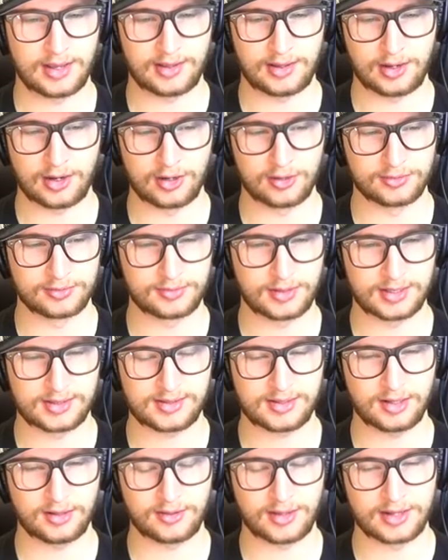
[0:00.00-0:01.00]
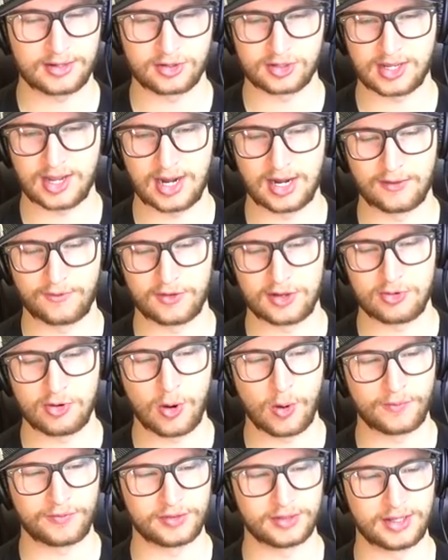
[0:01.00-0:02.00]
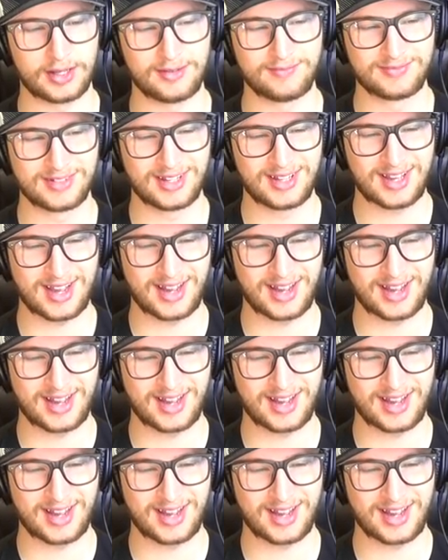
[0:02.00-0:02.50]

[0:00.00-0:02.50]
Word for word: eh, you know, it's still entertaining for you, hopefully.